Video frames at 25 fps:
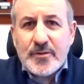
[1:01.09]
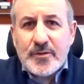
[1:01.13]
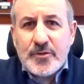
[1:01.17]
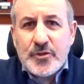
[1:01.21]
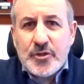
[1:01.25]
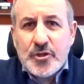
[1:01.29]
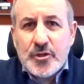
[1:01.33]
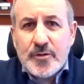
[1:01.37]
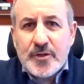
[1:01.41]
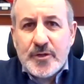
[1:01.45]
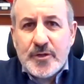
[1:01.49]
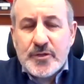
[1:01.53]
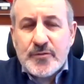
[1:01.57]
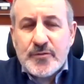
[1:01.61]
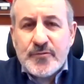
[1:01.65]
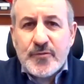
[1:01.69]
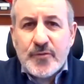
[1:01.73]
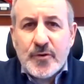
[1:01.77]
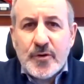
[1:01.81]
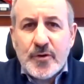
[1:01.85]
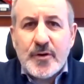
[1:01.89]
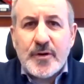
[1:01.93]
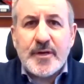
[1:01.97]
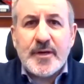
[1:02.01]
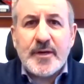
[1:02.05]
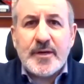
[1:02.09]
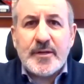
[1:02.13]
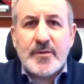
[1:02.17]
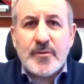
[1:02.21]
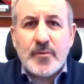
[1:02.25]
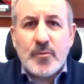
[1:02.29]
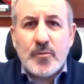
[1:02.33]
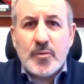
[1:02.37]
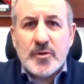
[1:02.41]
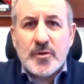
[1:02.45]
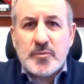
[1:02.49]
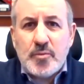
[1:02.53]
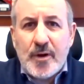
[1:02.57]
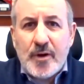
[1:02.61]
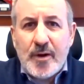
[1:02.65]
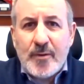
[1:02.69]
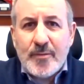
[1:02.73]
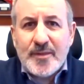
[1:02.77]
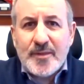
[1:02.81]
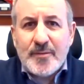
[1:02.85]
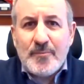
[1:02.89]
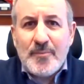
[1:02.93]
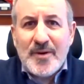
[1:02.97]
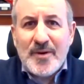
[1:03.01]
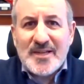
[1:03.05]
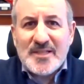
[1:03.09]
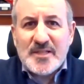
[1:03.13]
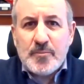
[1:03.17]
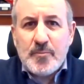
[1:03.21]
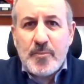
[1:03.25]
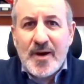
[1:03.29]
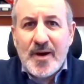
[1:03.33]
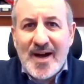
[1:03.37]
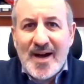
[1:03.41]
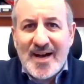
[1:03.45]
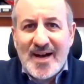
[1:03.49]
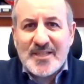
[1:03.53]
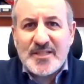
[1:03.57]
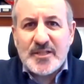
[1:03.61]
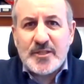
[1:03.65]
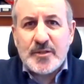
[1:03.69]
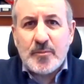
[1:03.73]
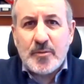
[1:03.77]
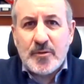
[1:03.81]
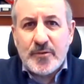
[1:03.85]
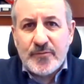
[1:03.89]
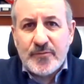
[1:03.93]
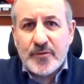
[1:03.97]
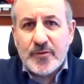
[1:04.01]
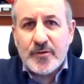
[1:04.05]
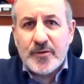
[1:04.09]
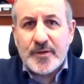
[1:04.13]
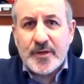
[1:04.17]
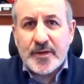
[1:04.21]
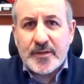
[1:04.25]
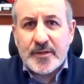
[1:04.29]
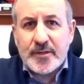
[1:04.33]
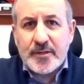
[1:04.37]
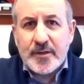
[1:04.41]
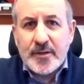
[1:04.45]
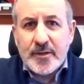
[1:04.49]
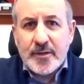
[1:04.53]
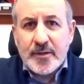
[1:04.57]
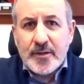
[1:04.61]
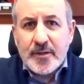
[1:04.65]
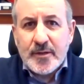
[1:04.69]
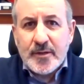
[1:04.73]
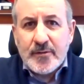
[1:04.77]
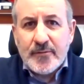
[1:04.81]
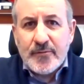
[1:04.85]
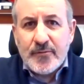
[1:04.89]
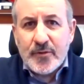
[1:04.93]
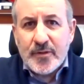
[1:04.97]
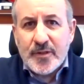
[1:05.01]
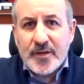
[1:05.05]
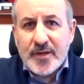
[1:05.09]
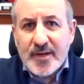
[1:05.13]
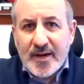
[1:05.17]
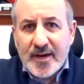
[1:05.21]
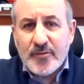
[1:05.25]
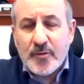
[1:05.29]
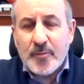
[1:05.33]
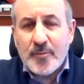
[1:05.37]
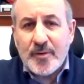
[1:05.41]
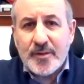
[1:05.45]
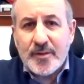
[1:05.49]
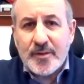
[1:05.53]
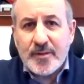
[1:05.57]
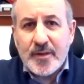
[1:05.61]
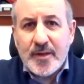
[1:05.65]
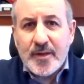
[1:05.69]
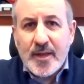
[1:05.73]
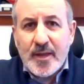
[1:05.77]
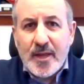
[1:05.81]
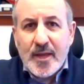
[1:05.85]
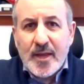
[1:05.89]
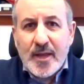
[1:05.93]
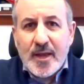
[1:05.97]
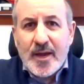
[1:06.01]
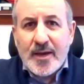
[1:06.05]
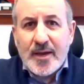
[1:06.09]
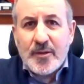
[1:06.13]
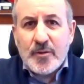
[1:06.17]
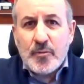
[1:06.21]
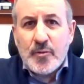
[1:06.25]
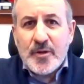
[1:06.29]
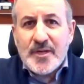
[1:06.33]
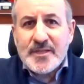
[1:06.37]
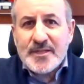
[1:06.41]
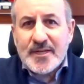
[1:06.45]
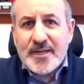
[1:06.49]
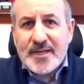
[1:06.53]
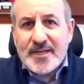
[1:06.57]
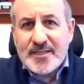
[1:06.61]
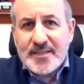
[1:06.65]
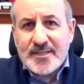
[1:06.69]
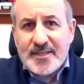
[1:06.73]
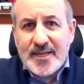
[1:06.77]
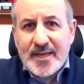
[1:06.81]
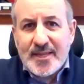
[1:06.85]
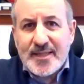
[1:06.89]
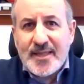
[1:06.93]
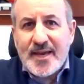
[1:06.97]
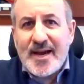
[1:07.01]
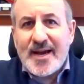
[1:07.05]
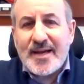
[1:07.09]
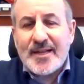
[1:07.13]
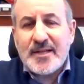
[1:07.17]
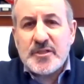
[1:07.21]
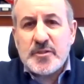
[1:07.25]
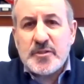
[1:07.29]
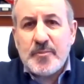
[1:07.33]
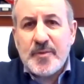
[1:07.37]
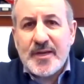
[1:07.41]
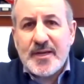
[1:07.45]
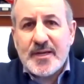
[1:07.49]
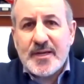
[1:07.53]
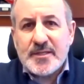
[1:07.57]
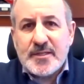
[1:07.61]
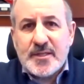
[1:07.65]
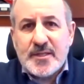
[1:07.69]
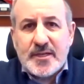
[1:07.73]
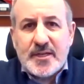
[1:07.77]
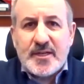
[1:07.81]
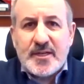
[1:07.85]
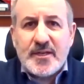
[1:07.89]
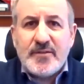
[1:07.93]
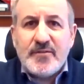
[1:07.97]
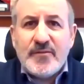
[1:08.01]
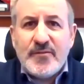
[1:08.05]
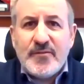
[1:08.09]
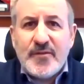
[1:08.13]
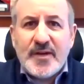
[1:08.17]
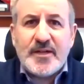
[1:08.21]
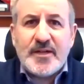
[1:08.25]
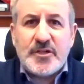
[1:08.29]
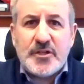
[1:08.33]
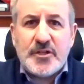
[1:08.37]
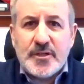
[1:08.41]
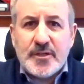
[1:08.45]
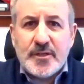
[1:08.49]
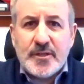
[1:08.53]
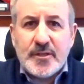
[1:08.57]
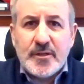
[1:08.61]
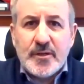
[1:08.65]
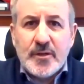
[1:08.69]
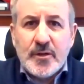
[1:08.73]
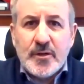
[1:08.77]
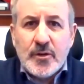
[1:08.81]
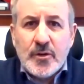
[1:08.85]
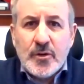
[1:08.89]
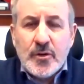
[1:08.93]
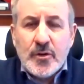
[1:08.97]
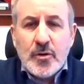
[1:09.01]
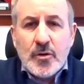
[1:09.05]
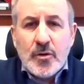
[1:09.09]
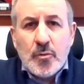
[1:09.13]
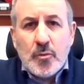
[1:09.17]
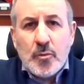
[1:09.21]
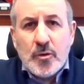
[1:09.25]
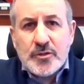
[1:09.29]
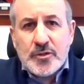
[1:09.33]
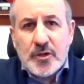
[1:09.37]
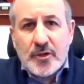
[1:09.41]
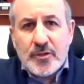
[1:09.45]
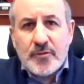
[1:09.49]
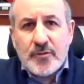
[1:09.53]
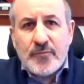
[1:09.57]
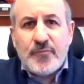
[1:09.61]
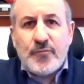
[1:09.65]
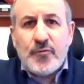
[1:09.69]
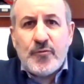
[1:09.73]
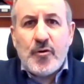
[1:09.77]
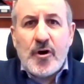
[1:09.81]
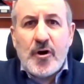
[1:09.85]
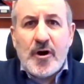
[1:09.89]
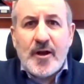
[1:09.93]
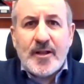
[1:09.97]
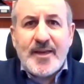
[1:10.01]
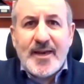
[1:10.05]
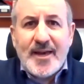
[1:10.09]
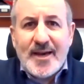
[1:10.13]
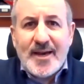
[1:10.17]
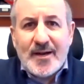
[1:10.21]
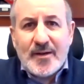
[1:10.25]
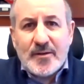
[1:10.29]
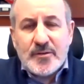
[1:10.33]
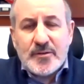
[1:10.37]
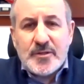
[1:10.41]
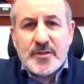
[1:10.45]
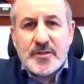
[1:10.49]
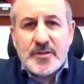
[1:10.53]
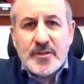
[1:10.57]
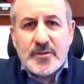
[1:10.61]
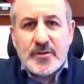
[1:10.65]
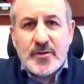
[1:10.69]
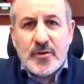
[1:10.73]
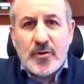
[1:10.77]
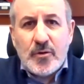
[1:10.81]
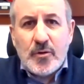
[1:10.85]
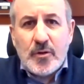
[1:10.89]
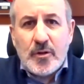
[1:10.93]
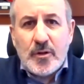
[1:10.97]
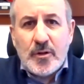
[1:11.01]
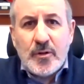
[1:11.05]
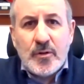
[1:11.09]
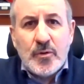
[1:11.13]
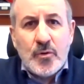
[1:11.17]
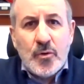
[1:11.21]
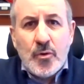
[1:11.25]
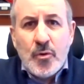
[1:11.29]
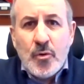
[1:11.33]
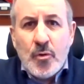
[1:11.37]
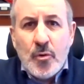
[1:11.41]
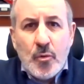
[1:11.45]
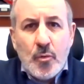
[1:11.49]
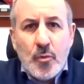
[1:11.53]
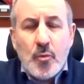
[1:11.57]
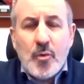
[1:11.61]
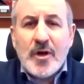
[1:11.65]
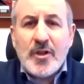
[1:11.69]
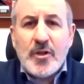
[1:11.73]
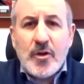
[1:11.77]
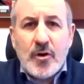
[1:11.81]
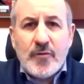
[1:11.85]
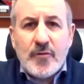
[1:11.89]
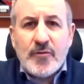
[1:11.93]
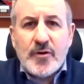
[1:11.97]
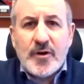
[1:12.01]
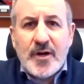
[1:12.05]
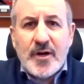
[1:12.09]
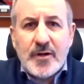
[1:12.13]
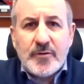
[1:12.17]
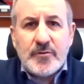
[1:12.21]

the jury's verdict was probably the best possible verdict for the government. And the reason I say that is because the conviction was on the fraud counts, the total well over